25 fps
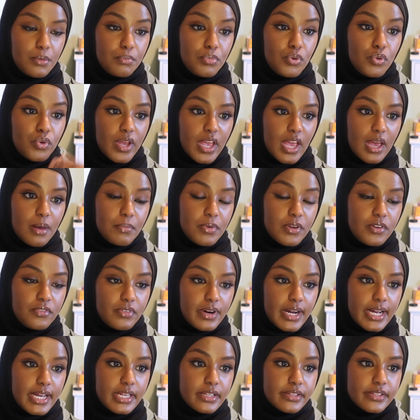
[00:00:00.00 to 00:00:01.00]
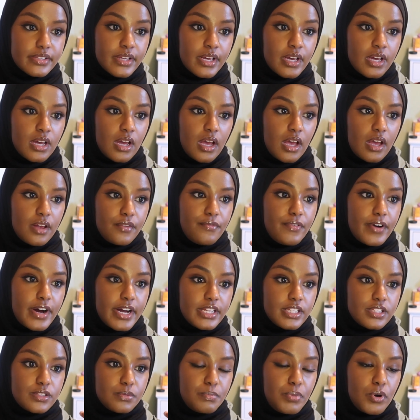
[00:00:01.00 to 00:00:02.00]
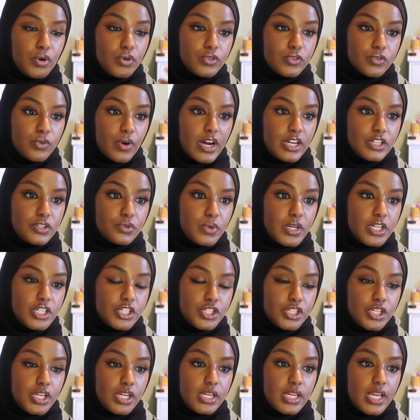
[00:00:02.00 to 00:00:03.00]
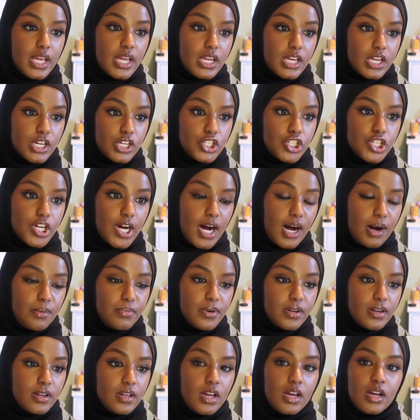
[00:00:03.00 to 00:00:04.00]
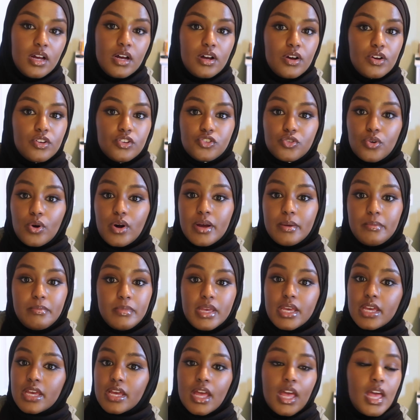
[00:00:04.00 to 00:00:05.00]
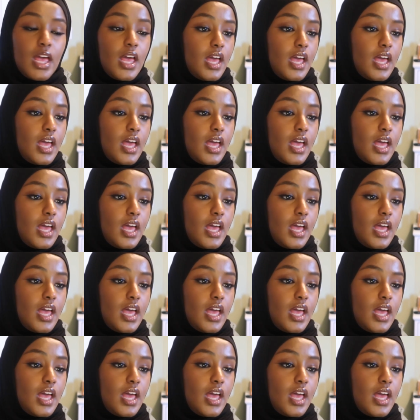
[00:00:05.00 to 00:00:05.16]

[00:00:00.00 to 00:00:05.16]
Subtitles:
bootcamp advice post-graduation, getting a job, join me